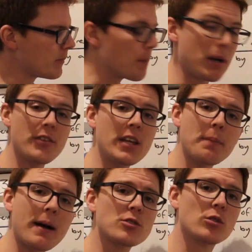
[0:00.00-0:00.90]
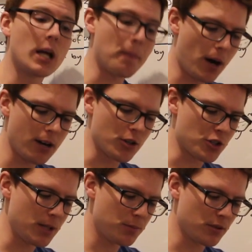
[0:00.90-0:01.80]
But if you think about on like pirate
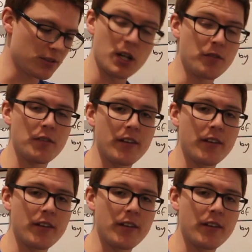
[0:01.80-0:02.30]
ships, I don't know if you've